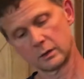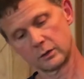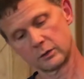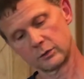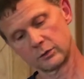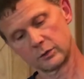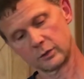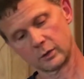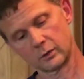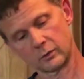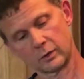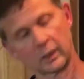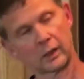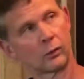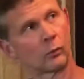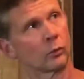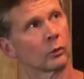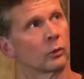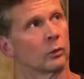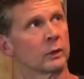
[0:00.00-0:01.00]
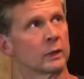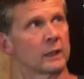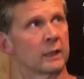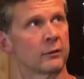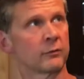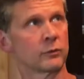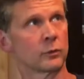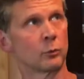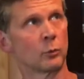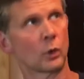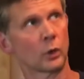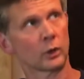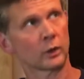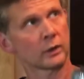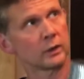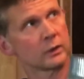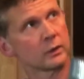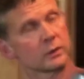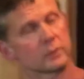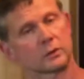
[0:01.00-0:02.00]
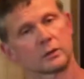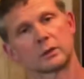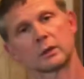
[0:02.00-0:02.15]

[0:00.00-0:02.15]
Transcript: So now we're going to have to mark it